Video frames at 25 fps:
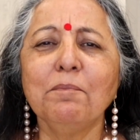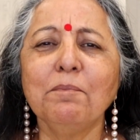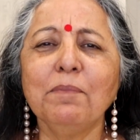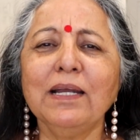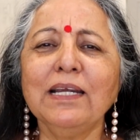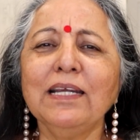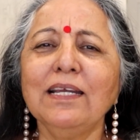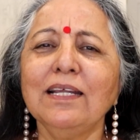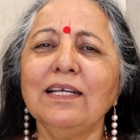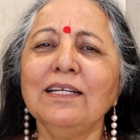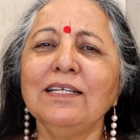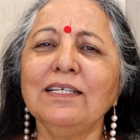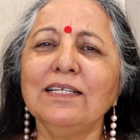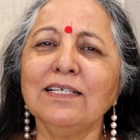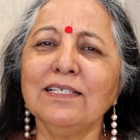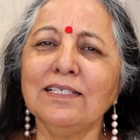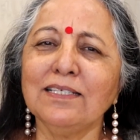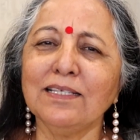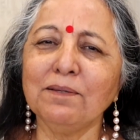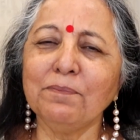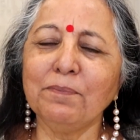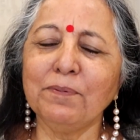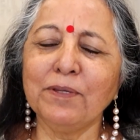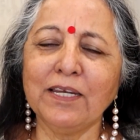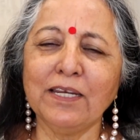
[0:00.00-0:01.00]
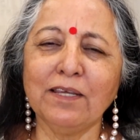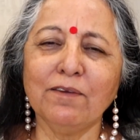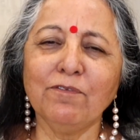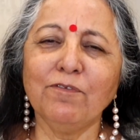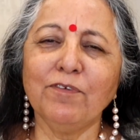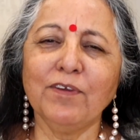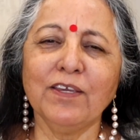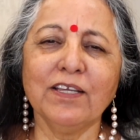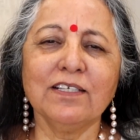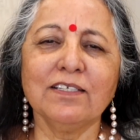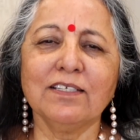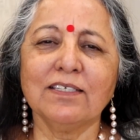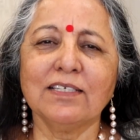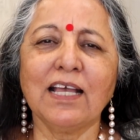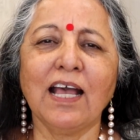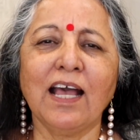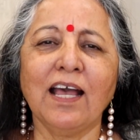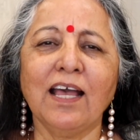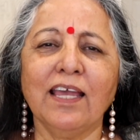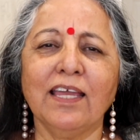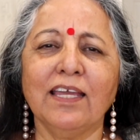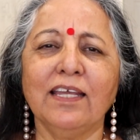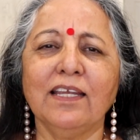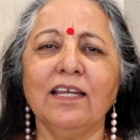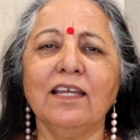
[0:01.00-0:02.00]
but it is a benefic
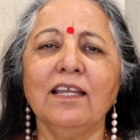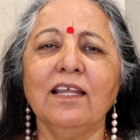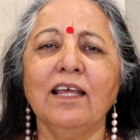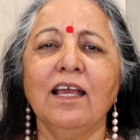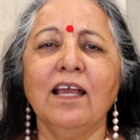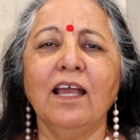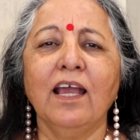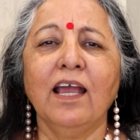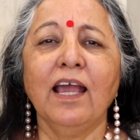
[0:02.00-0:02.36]
sign.